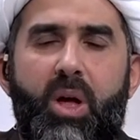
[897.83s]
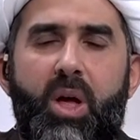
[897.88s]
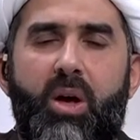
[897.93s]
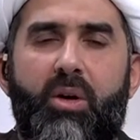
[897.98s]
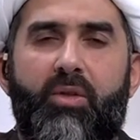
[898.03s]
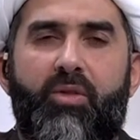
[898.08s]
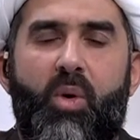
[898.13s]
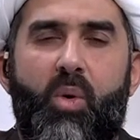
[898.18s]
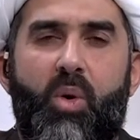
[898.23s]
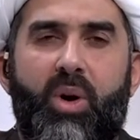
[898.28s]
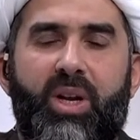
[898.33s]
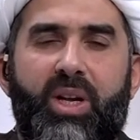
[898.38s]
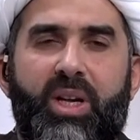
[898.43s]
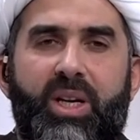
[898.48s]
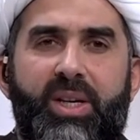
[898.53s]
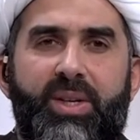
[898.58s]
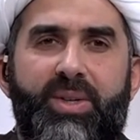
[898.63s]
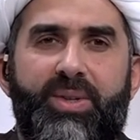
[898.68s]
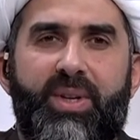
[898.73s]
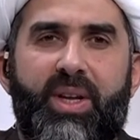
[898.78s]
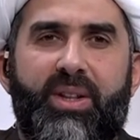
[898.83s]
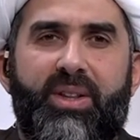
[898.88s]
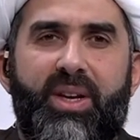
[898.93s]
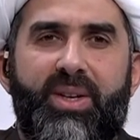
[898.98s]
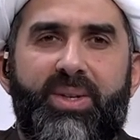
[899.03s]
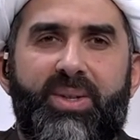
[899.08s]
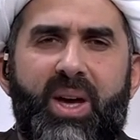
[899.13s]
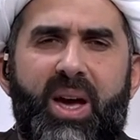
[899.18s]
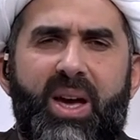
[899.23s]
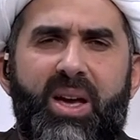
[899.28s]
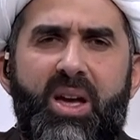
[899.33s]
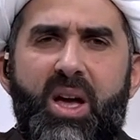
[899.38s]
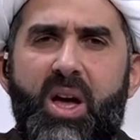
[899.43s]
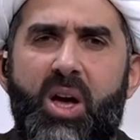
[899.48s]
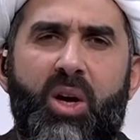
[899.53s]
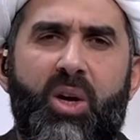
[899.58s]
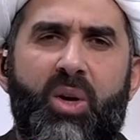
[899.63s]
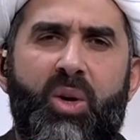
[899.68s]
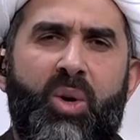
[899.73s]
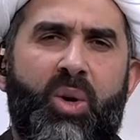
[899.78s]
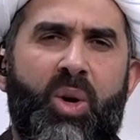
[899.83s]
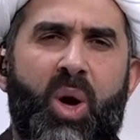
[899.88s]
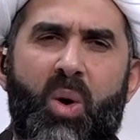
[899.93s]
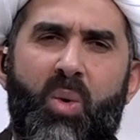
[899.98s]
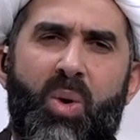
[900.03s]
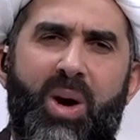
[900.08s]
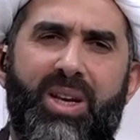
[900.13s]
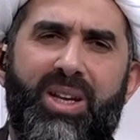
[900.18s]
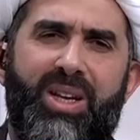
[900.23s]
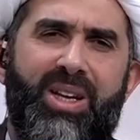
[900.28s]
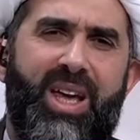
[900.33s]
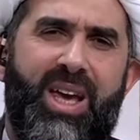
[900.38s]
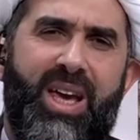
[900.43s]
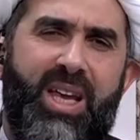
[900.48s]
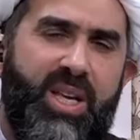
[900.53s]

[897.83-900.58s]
for what it is that they say, no one in any